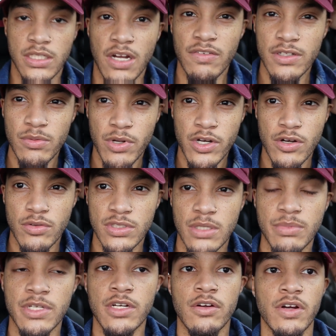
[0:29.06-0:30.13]
Y'all really wanna know
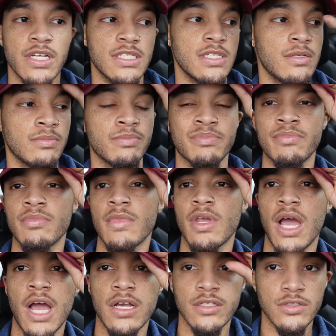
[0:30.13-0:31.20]
something crazy?
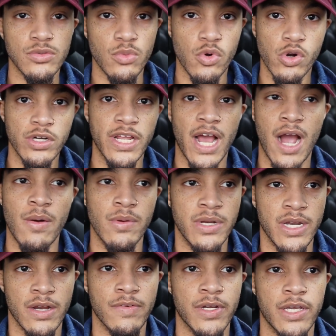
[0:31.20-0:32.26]
I swore that I would
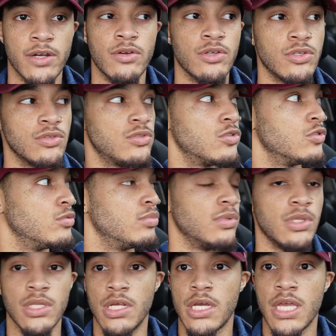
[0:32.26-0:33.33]
never get on YouTube
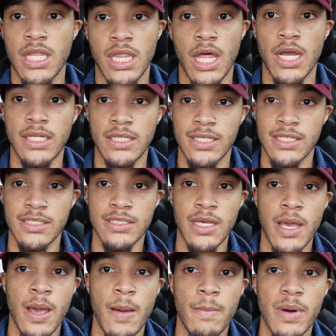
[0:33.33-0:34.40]
looking like this,
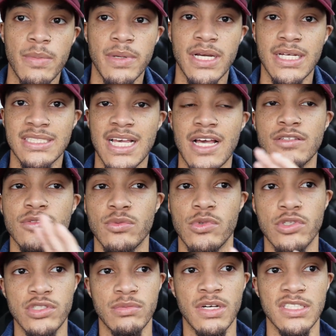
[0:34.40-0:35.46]
but because I
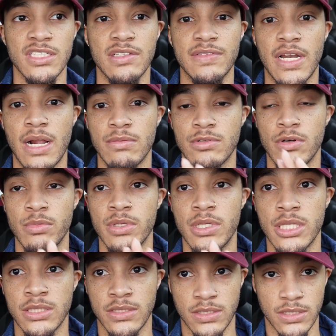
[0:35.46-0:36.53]
swore to myself that I was gonna be
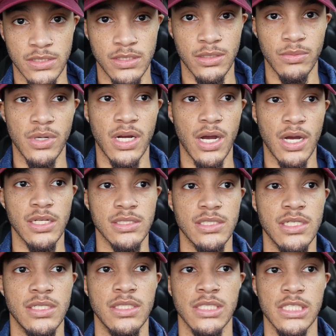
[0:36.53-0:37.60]
consistent with
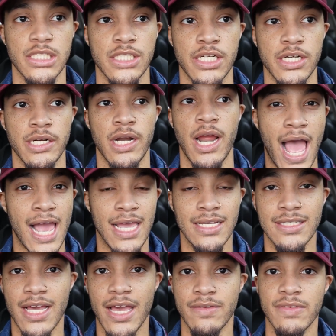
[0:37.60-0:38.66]
content this year, I
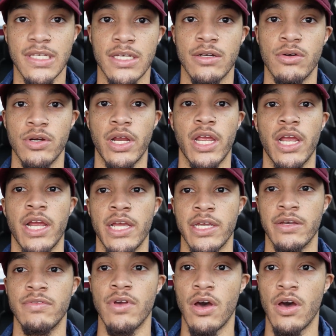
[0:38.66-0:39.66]
guess I have to get on here and give